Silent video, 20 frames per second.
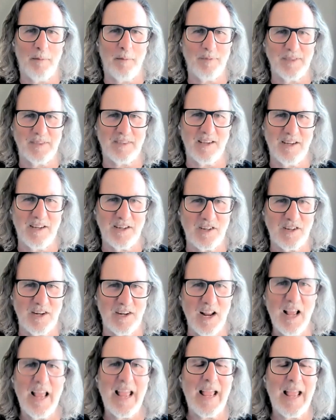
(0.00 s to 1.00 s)
her
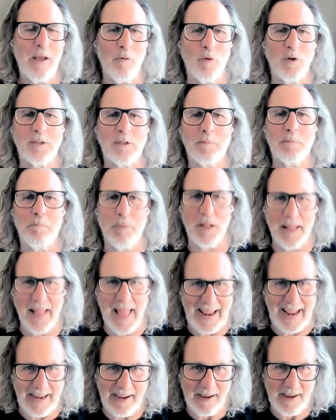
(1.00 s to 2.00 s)
compensation. It was
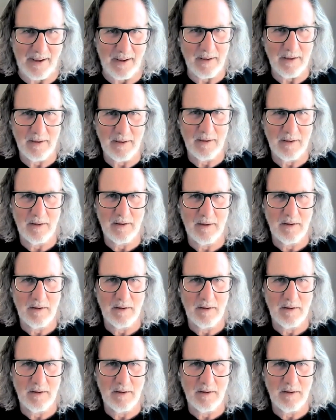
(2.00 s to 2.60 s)
blank.